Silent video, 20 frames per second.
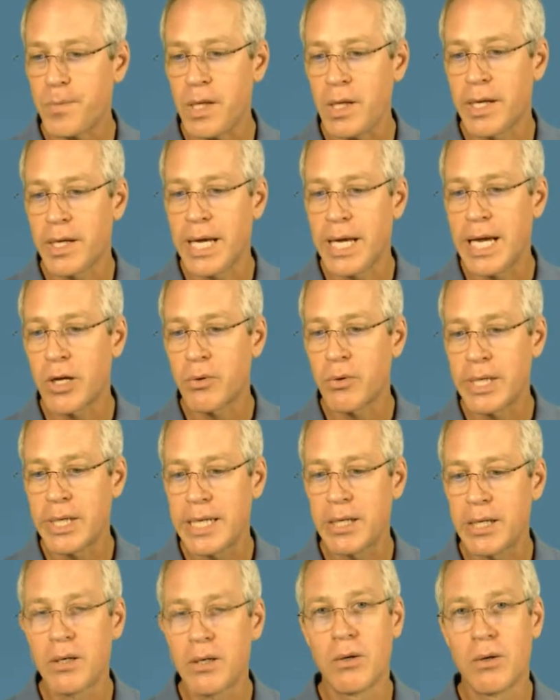
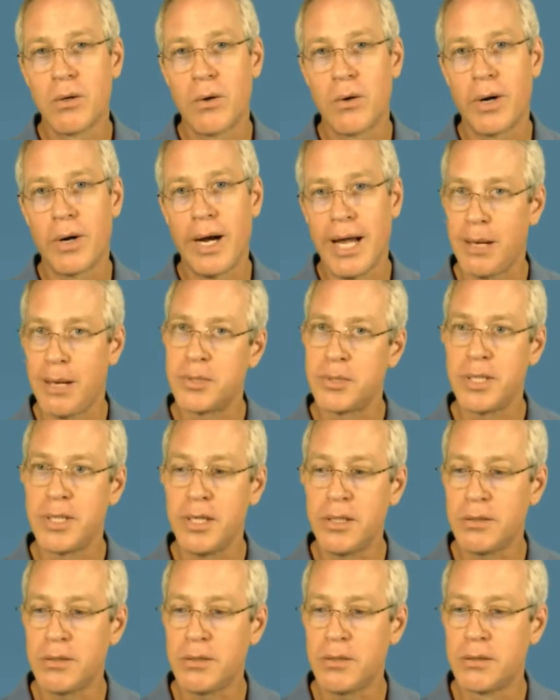gangrene, or
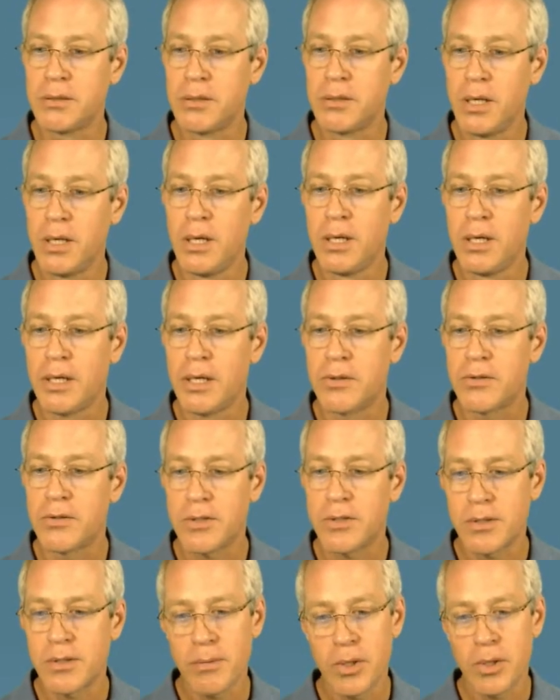abscess. Now,
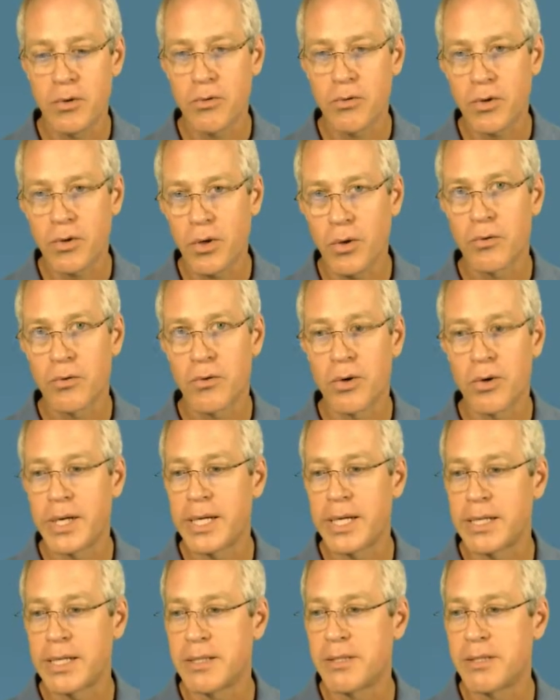some of those codes already
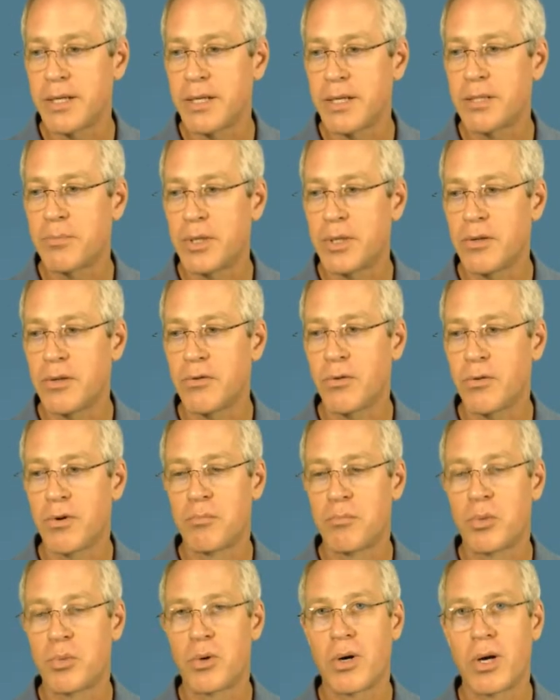exist, but this sort
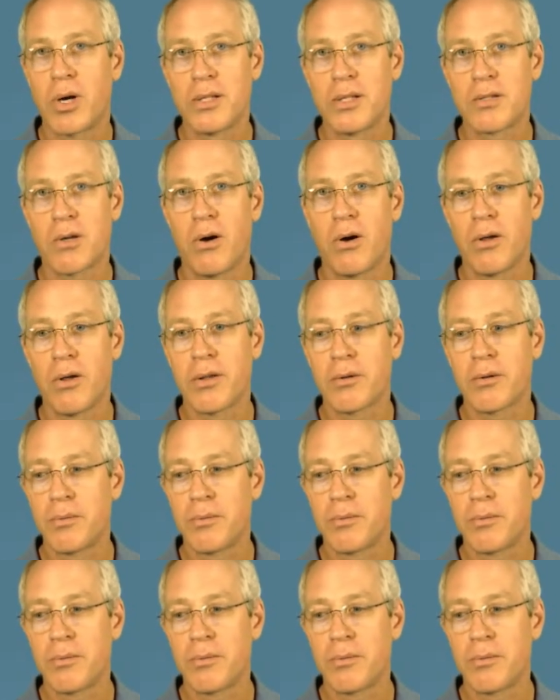of broadens all the